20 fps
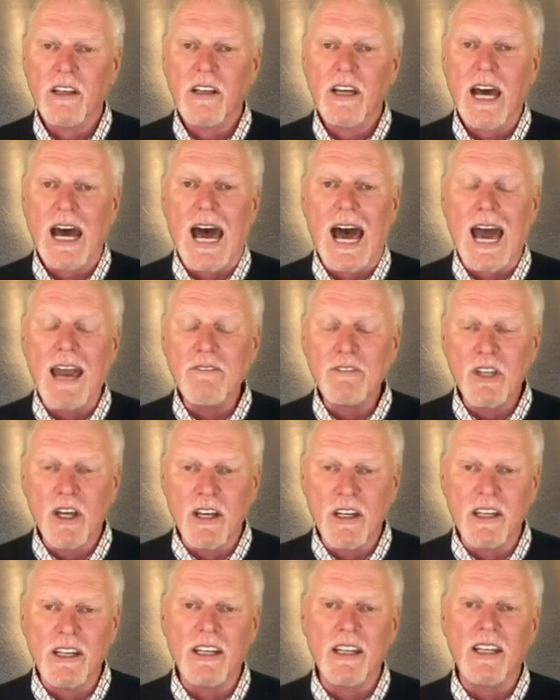I've
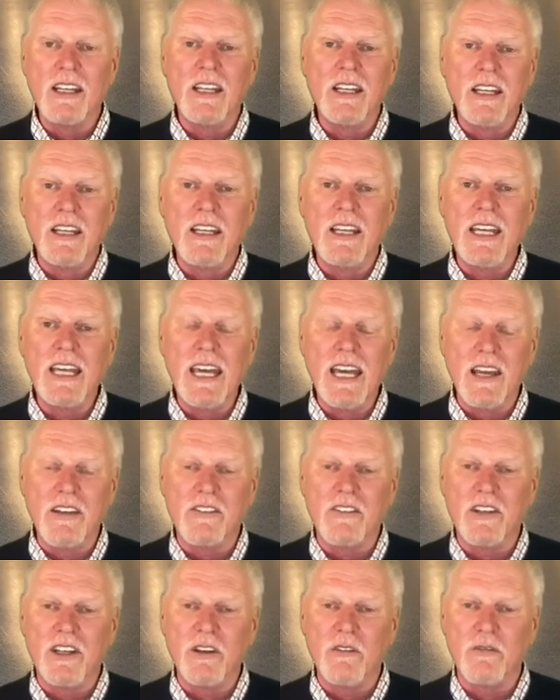done
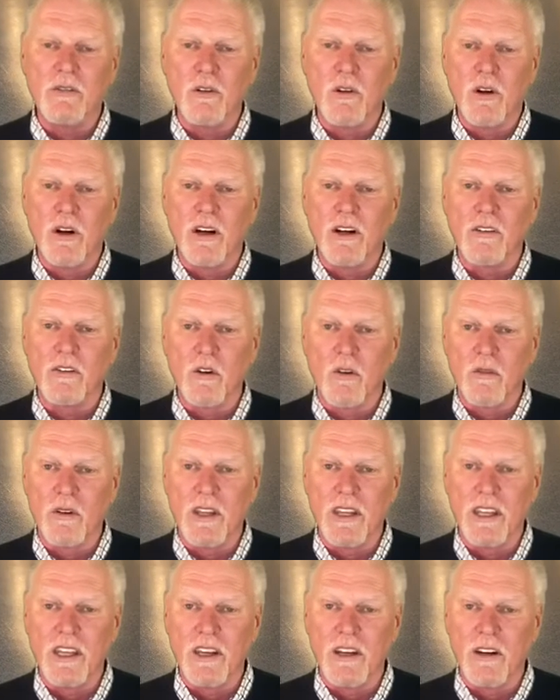ESD floors over
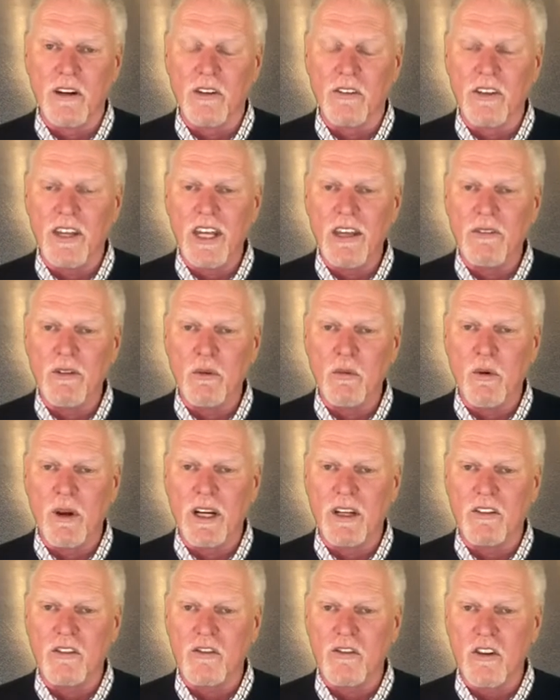the years, even when
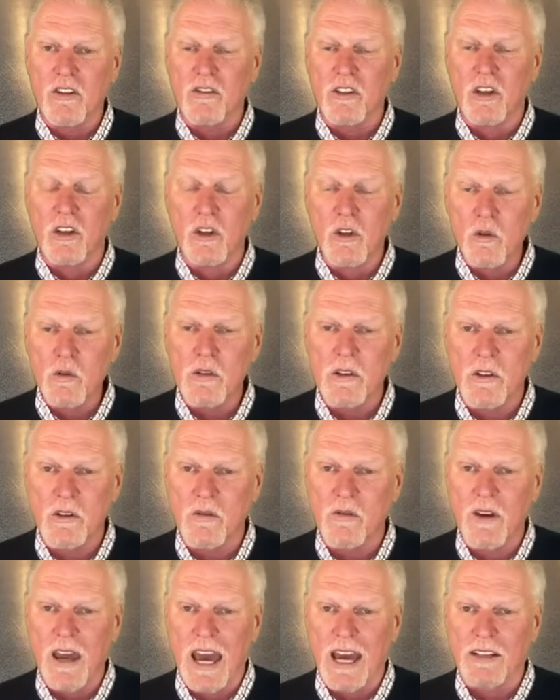it's just a nuisance
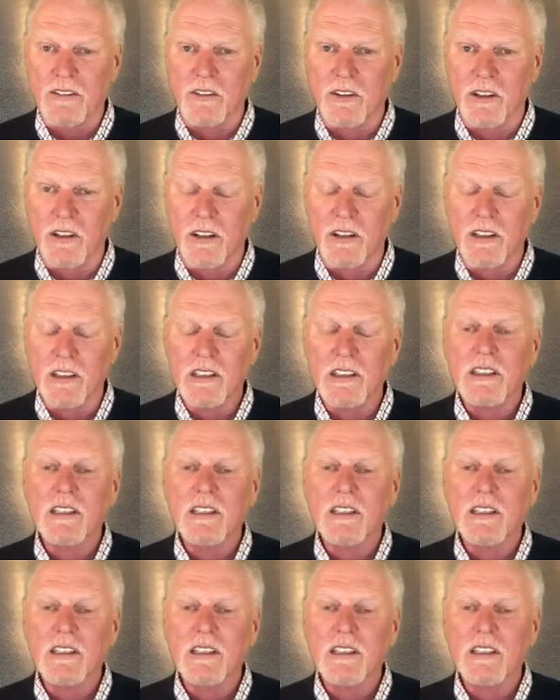factor,